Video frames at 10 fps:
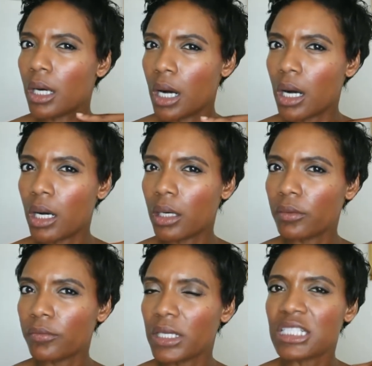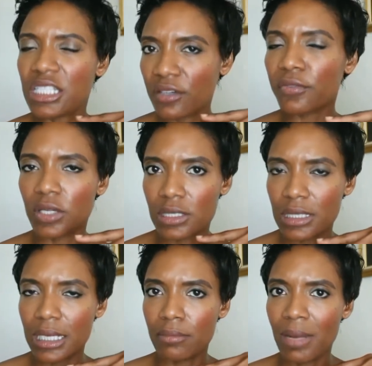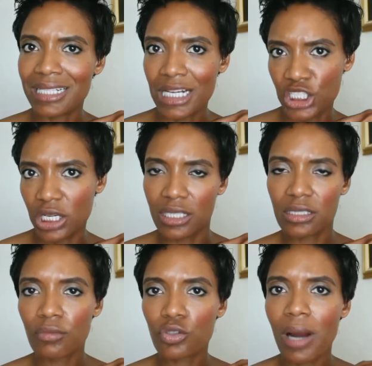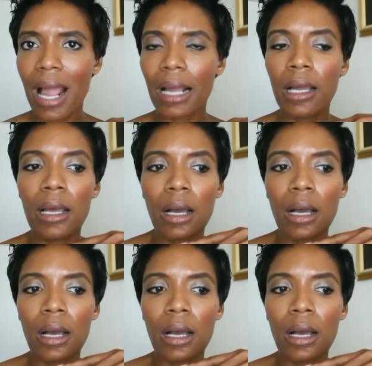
of a difference in my digestive tract.